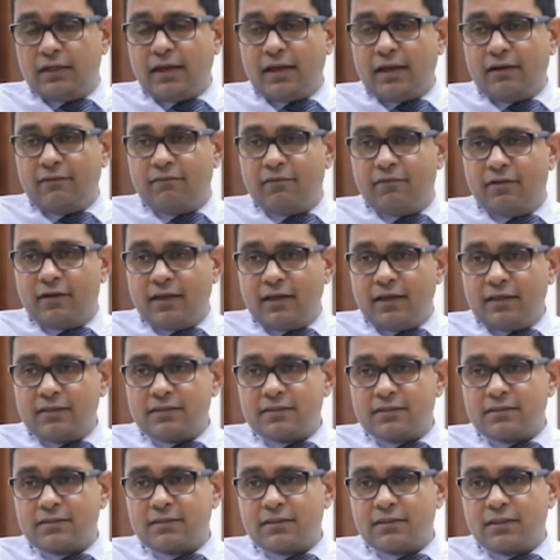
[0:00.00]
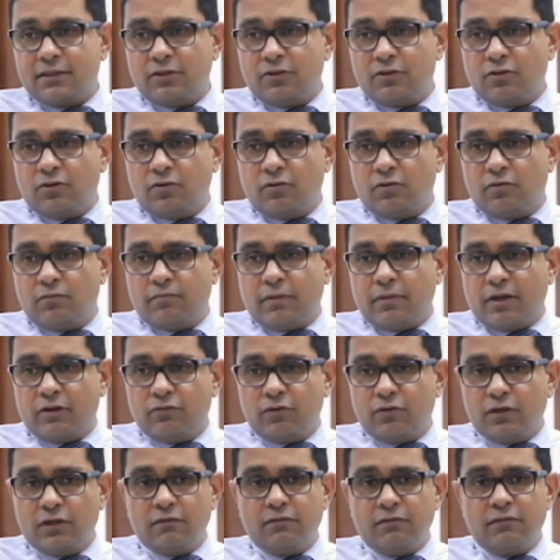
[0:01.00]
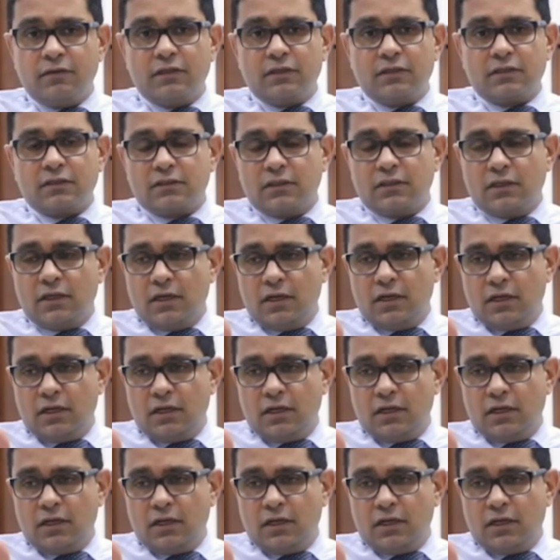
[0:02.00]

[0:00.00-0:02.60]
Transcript: have less, manual work,